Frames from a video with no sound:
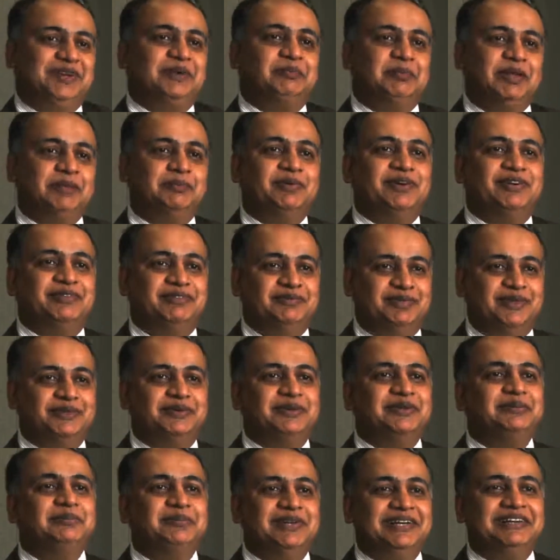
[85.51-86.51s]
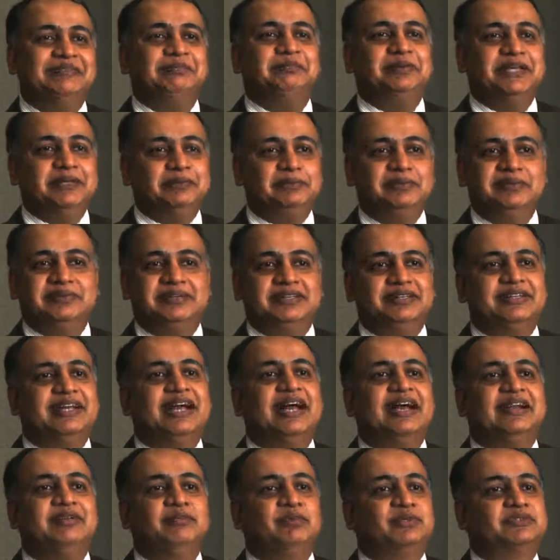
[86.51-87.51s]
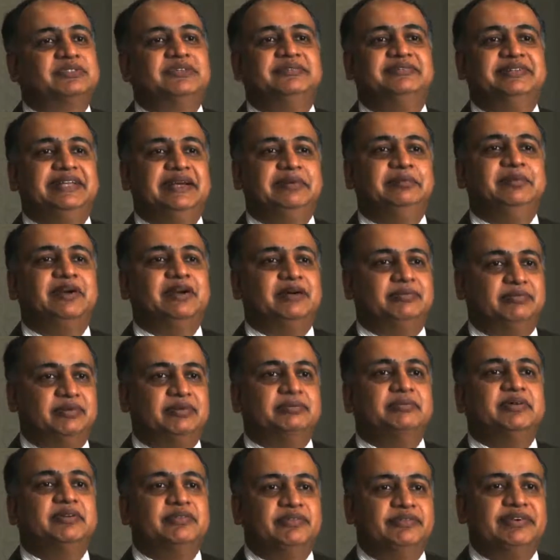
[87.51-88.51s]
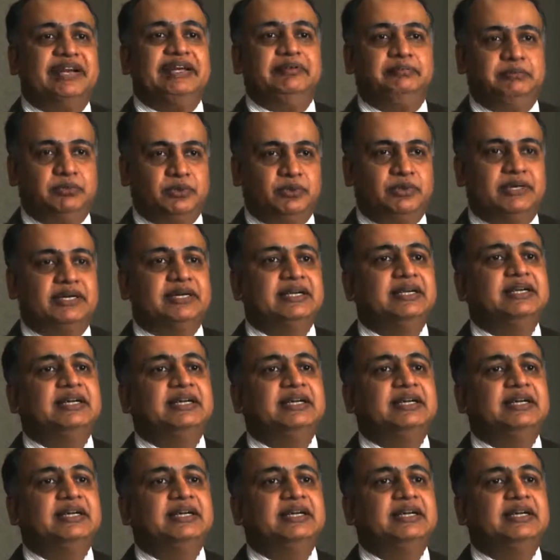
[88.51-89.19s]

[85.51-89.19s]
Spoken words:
billion people, and most of them are very poor.